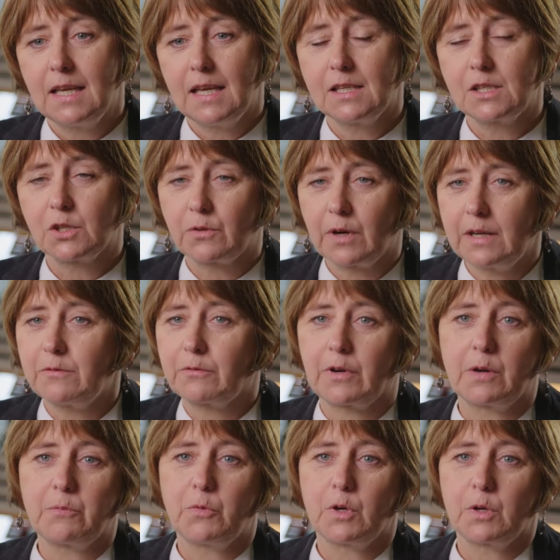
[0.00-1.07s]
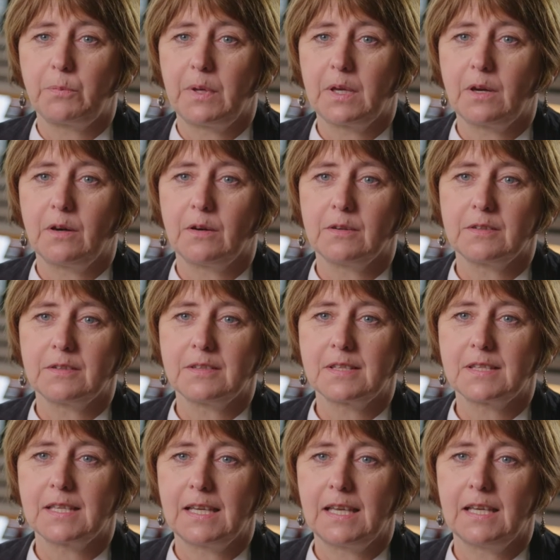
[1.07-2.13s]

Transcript: it's a great framework because